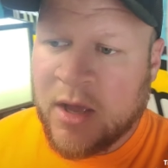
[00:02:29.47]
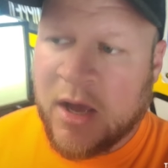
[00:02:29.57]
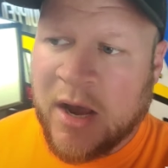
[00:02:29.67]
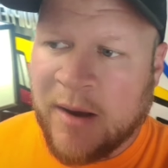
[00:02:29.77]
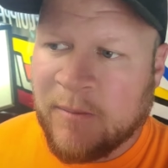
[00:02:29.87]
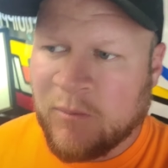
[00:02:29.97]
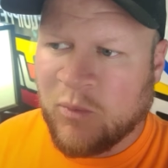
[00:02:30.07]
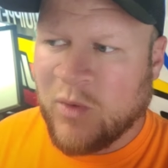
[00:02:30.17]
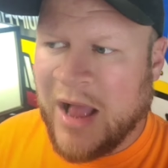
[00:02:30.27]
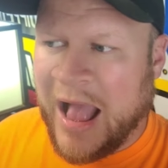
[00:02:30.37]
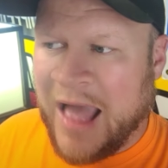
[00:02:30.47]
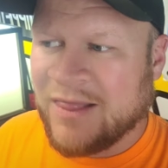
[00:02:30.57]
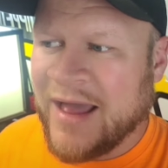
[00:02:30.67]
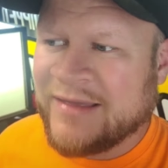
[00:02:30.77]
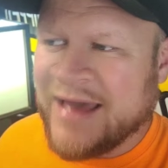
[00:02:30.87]
I
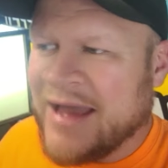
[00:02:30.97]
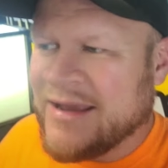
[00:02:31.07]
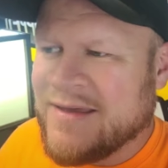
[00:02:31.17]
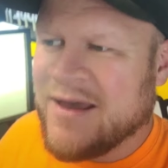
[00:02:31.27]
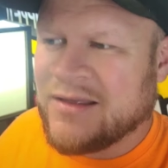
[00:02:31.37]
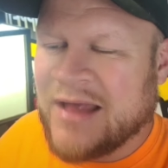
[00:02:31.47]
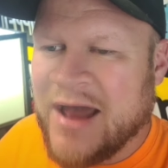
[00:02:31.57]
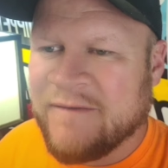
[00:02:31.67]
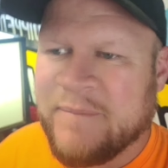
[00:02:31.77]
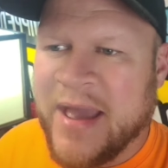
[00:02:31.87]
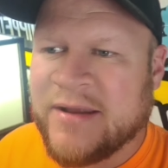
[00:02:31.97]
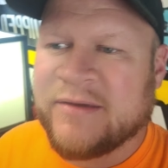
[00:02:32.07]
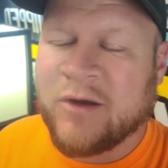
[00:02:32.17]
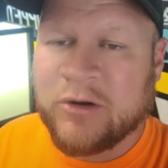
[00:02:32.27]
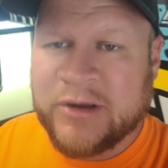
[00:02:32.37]
like the idea that a lot of
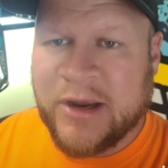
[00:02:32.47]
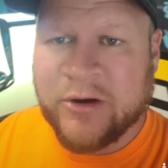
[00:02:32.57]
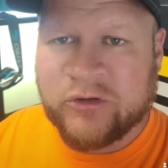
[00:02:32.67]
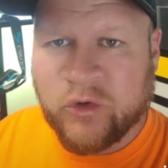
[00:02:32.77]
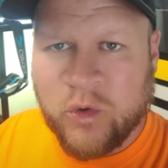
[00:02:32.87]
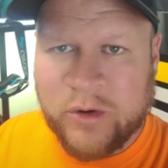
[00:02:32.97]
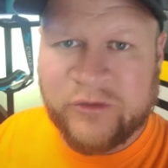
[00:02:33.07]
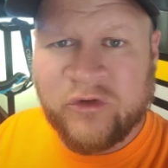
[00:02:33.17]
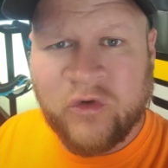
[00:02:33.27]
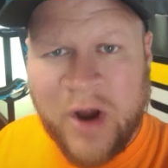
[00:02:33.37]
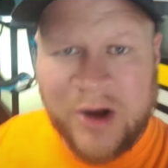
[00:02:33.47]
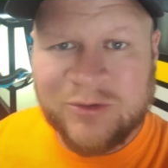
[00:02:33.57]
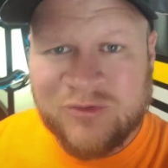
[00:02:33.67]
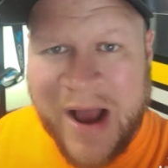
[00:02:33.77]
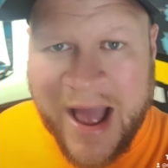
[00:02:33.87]
Betas are geared towards trail
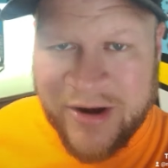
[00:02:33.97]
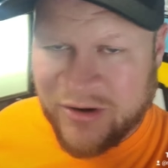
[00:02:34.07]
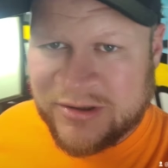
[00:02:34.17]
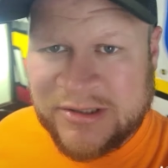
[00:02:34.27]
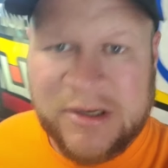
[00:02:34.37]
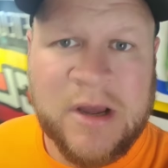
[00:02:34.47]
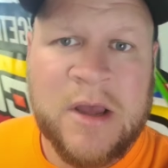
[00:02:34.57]
riders,